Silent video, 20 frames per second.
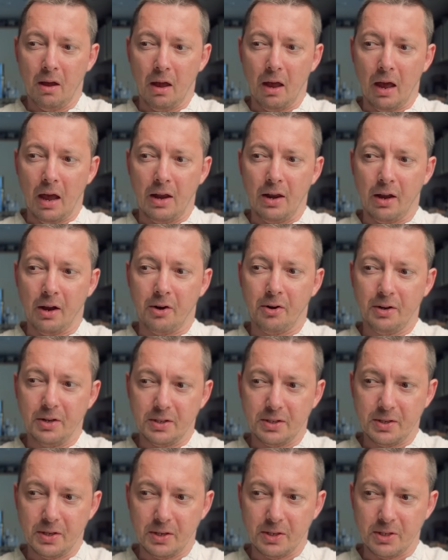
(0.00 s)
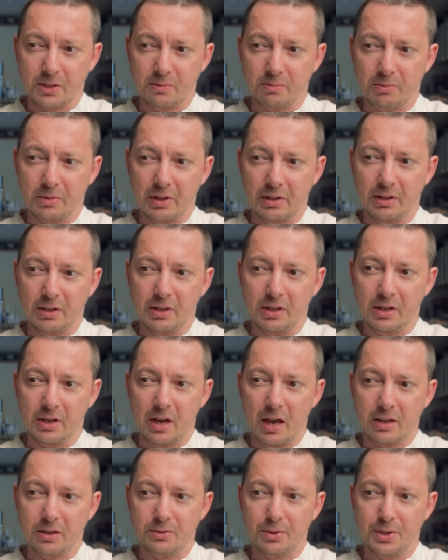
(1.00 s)
and a criticism that he
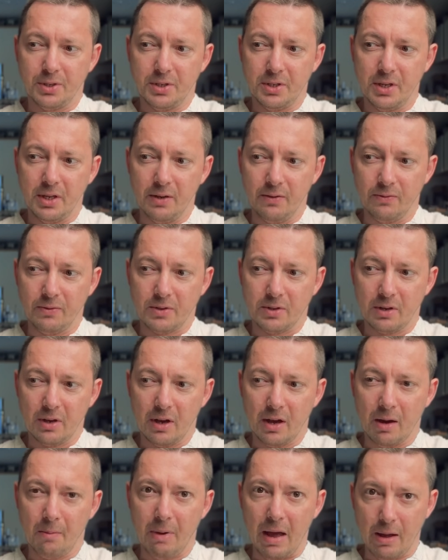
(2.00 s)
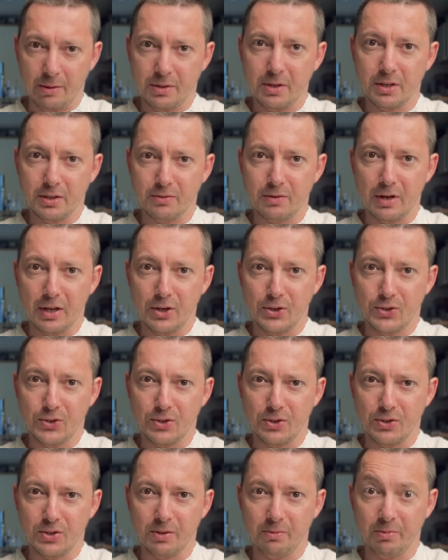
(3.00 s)
has received about his
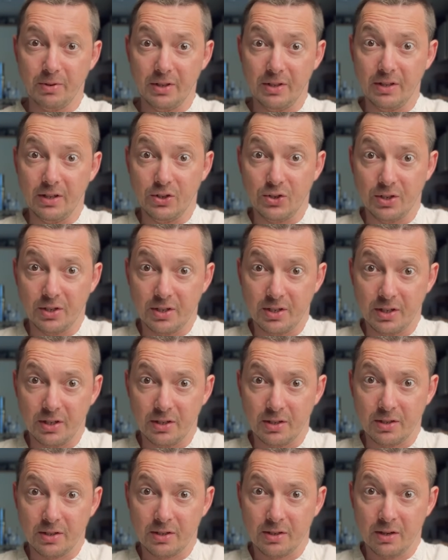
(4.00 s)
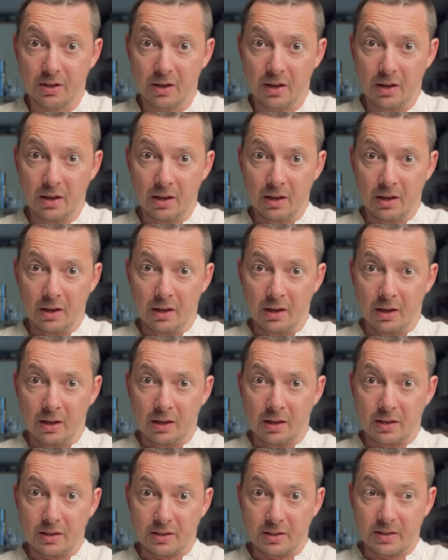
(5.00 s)
relationship with Nietzsche since
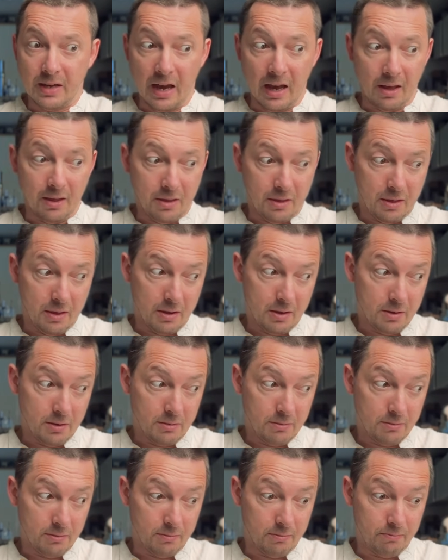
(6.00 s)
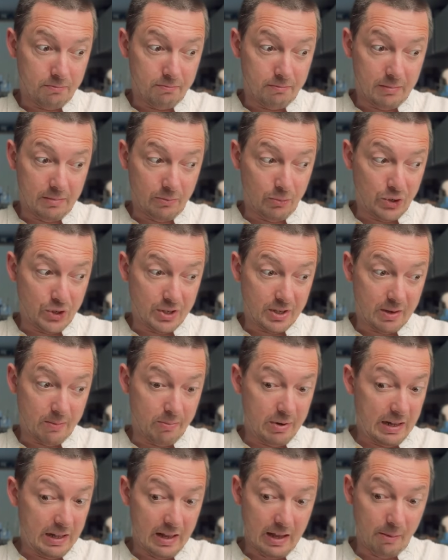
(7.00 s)
his death, which is
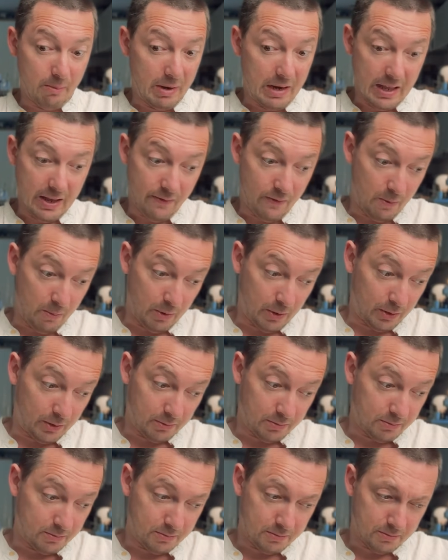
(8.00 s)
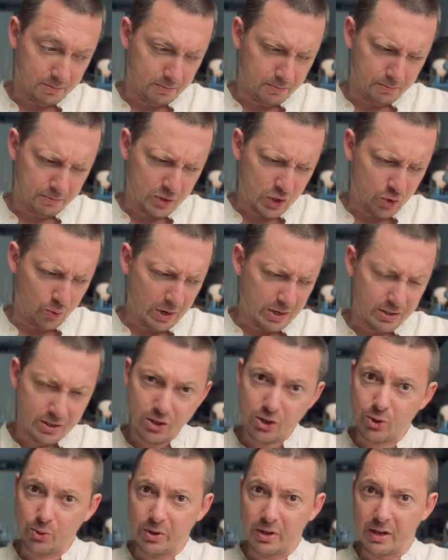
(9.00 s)
completely unbelievable,
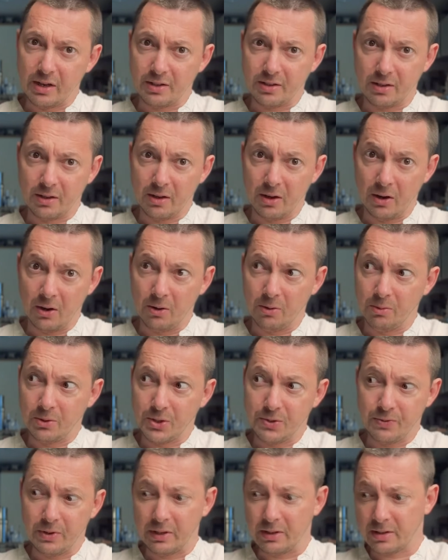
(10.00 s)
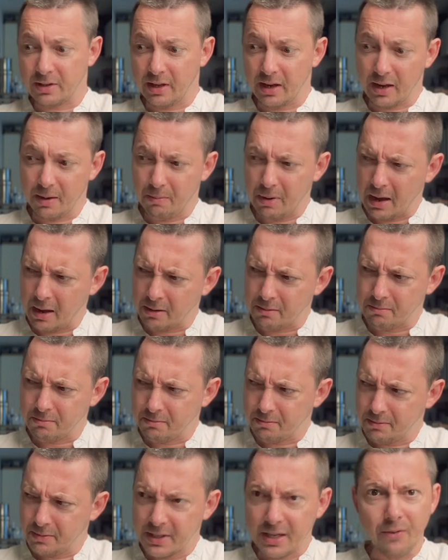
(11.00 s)
22 years ago, which feels like about
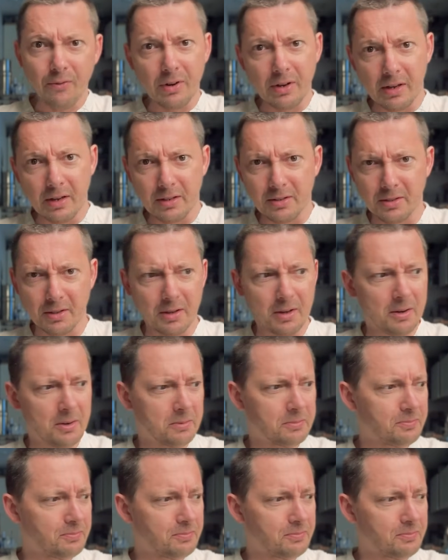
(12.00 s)
7 years ago.